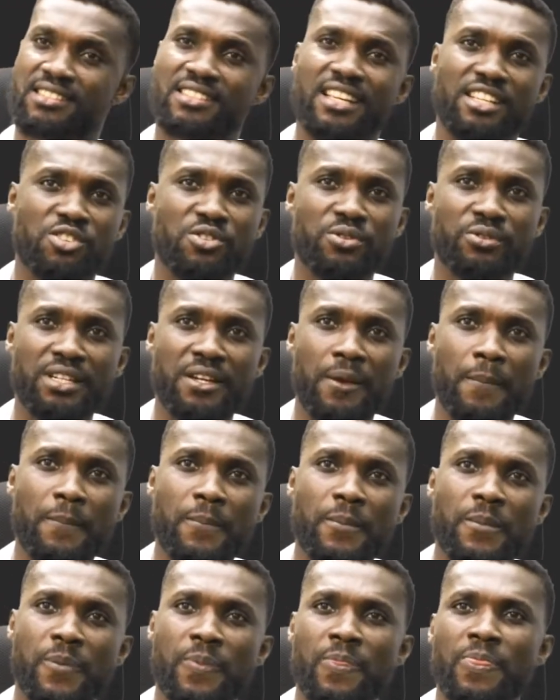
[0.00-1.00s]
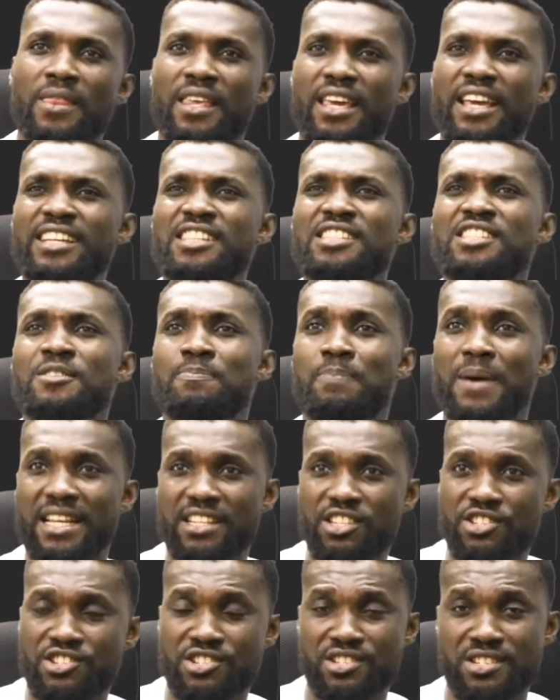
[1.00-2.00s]
century, in
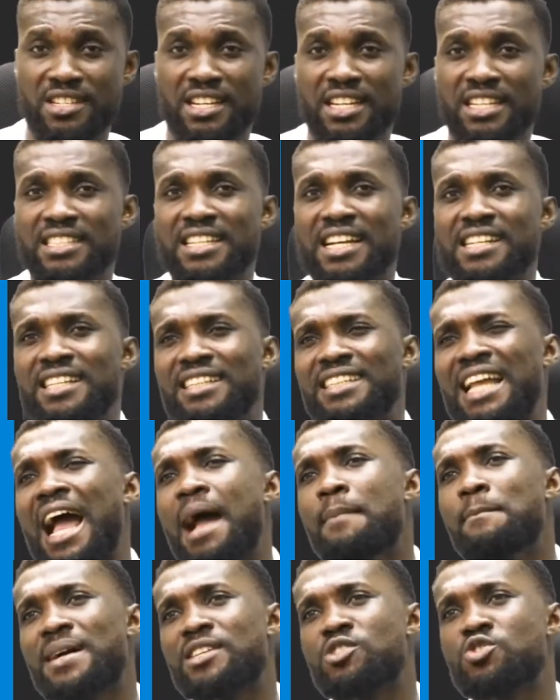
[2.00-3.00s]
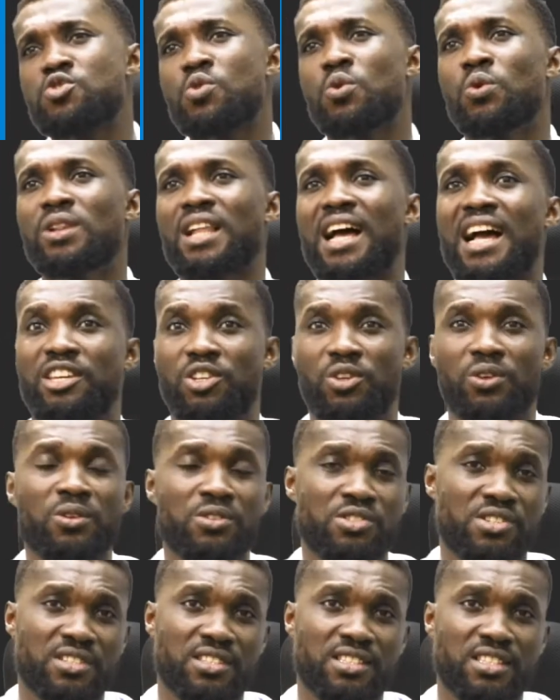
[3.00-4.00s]
Spanish, there is an amateur
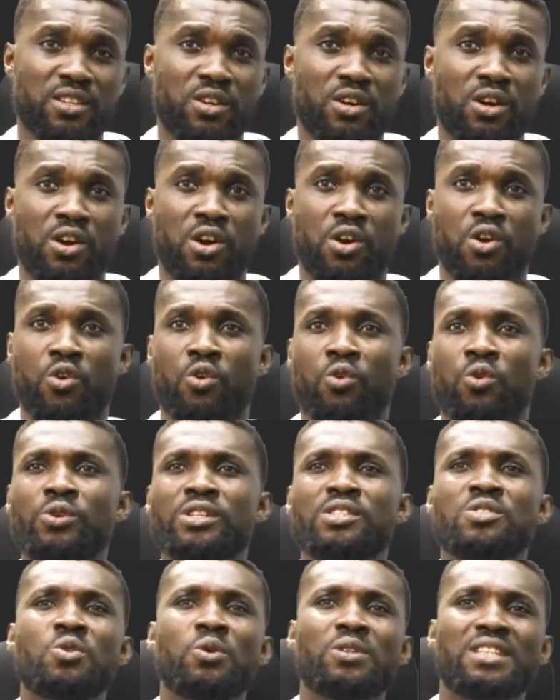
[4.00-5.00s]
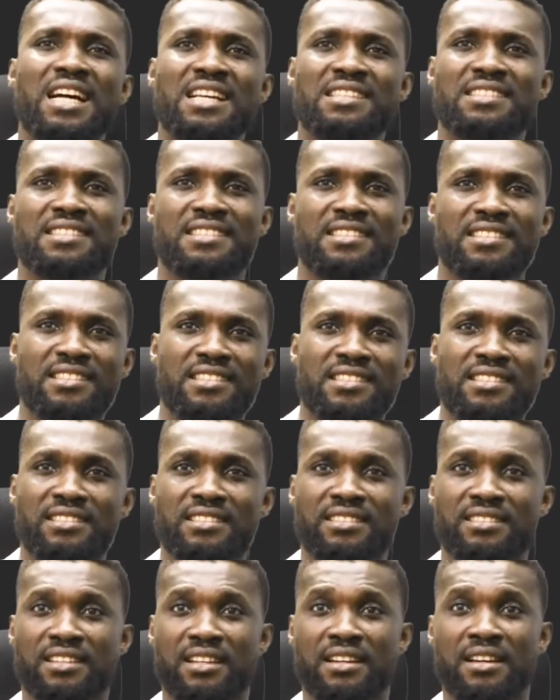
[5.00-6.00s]
archaeologist who is known as
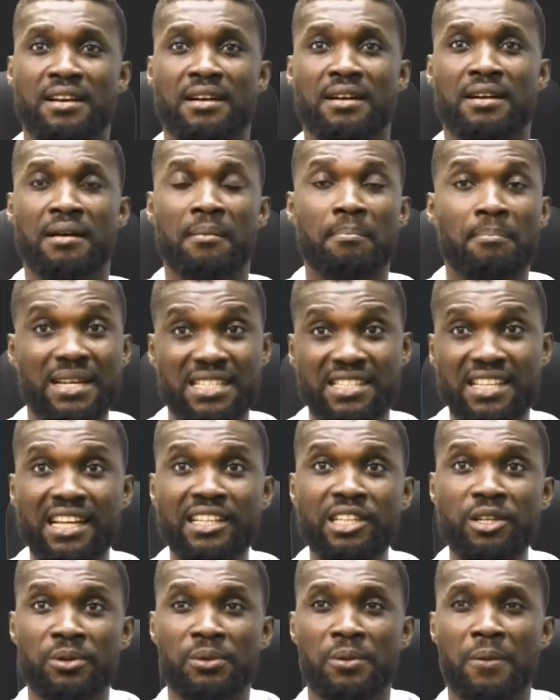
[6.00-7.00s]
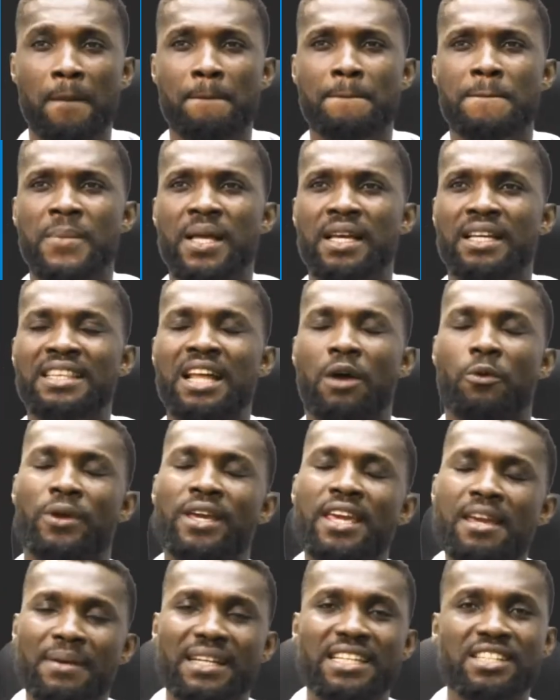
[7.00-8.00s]
Masalio.
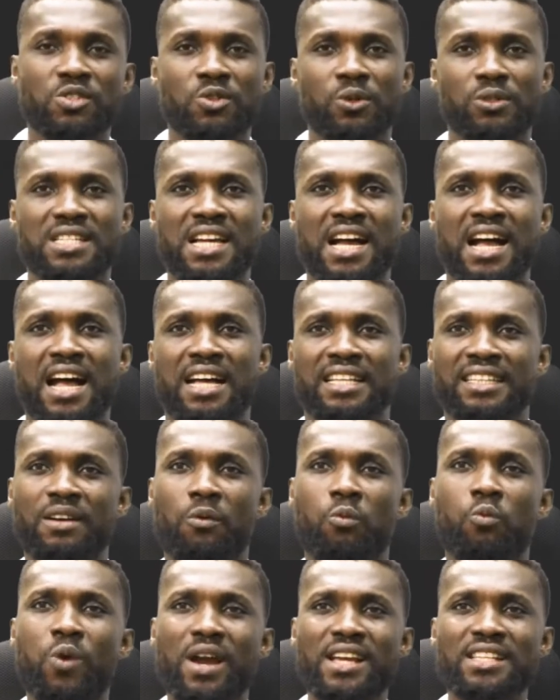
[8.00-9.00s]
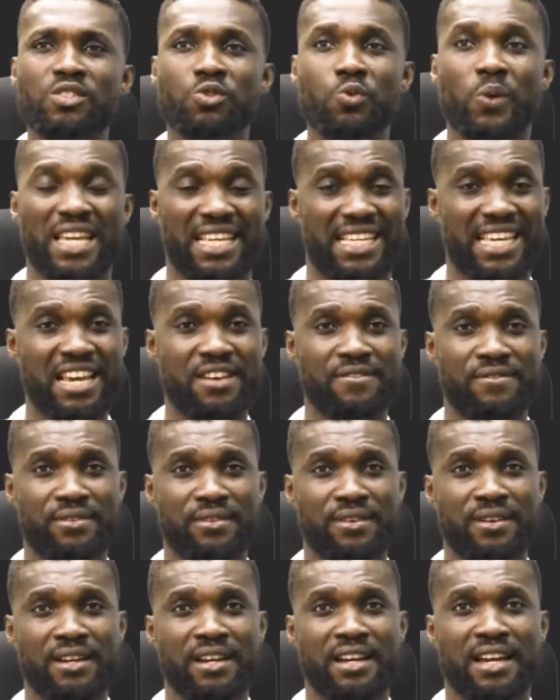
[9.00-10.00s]
Now him and his daughter, they went to a
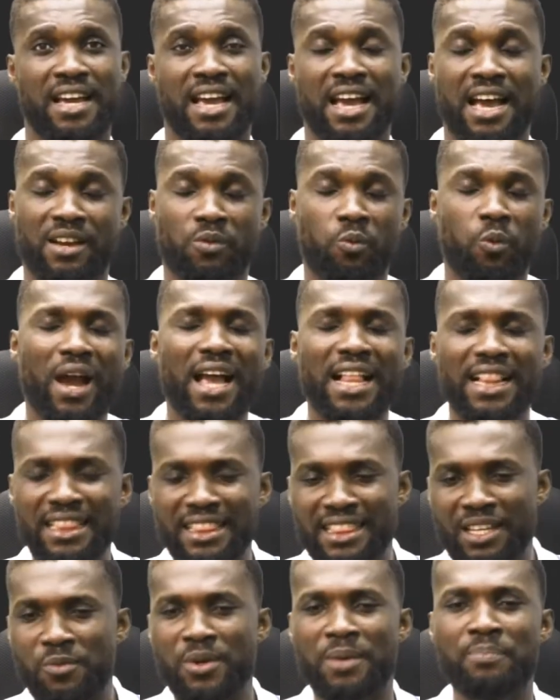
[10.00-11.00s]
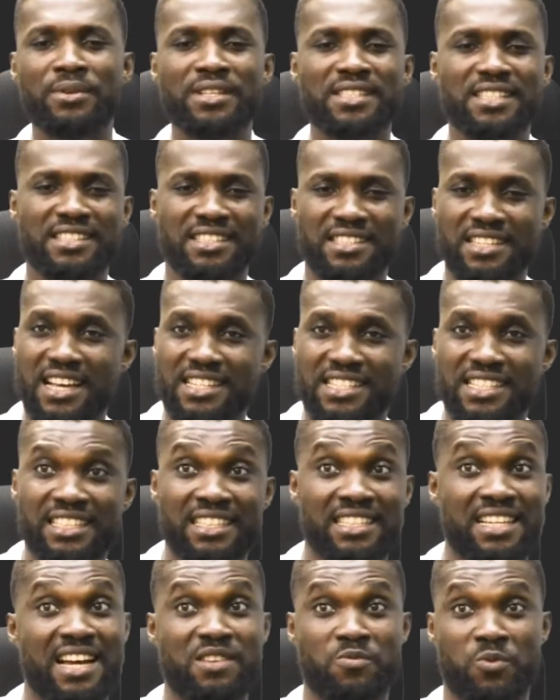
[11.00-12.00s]
cave. And while they were busy
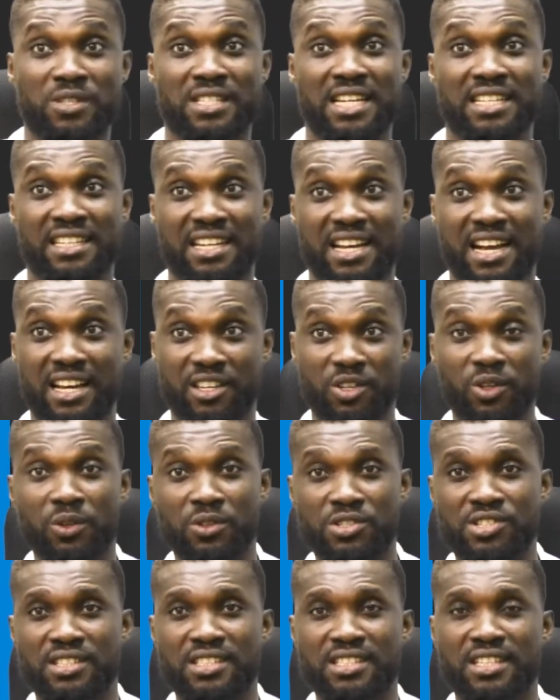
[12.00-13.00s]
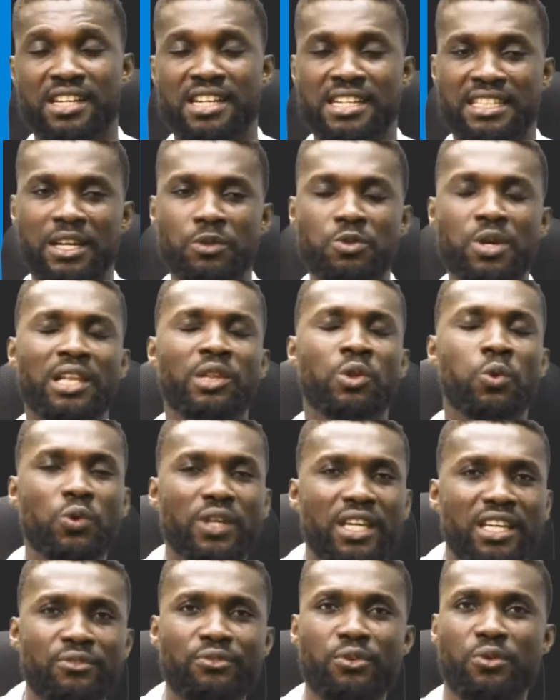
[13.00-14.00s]
searching, the dad was an archaeologist. Now they are
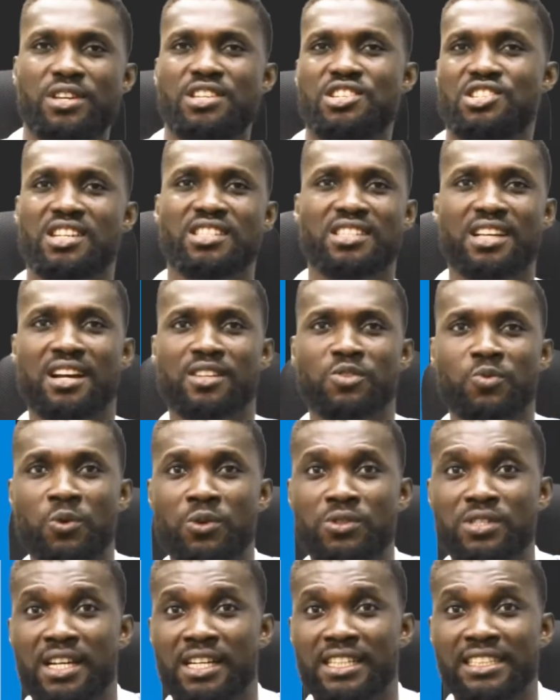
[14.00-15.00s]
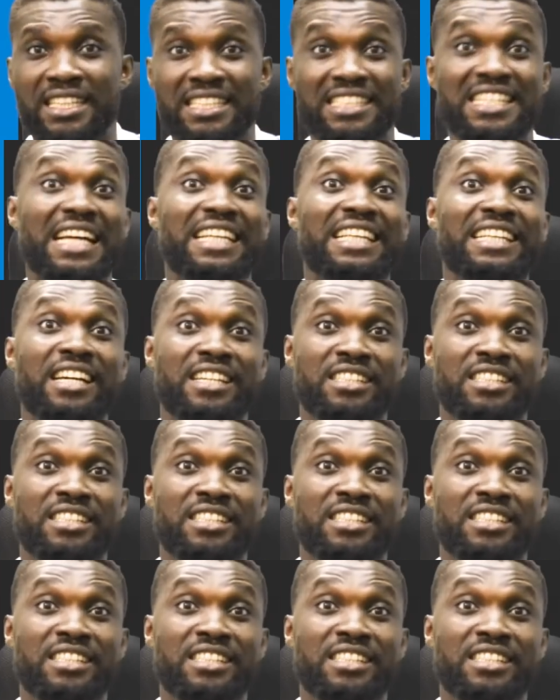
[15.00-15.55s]
looking for ancient artworks. The